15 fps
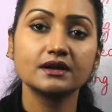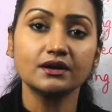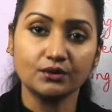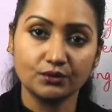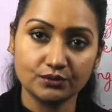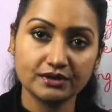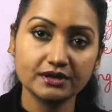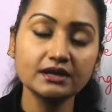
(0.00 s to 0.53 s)

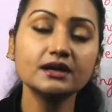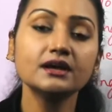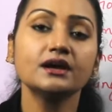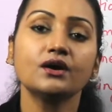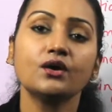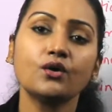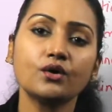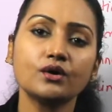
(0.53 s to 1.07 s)
Okay,
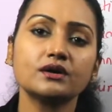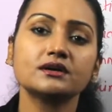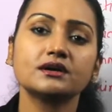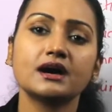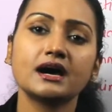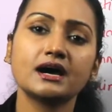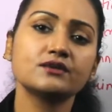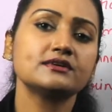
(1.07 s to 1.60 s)

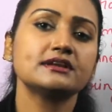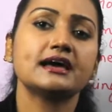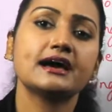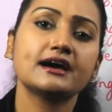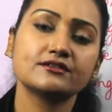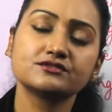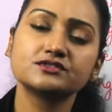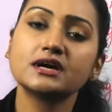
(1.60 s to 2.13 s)
or I will
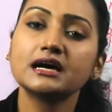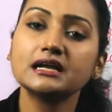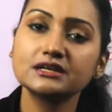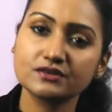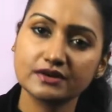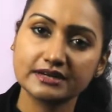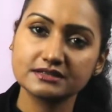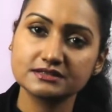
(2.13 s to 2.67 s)
have dal
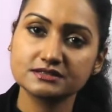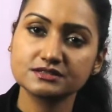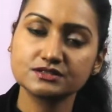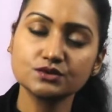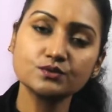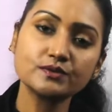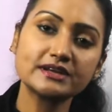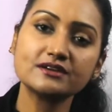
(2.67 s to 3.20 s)
rice.
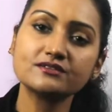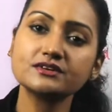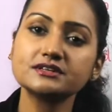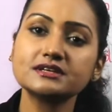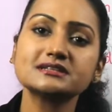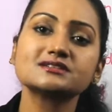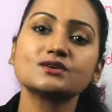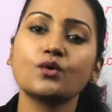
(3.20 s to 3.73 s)
So whenever
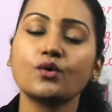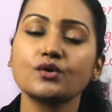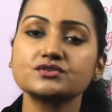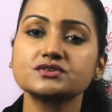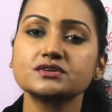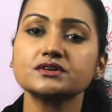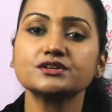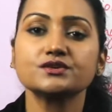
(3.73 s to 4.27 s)
there's an
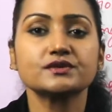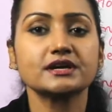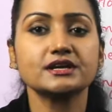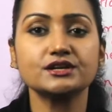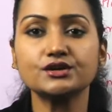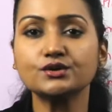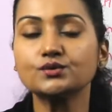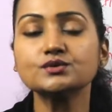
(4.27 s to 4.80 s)
order, you
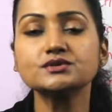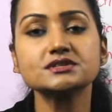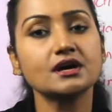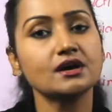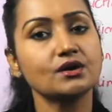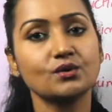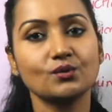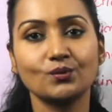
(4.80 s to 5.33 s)
can use
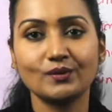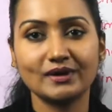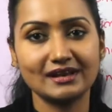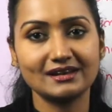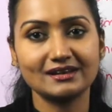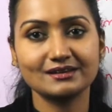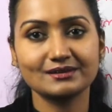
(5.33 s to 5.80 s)
will.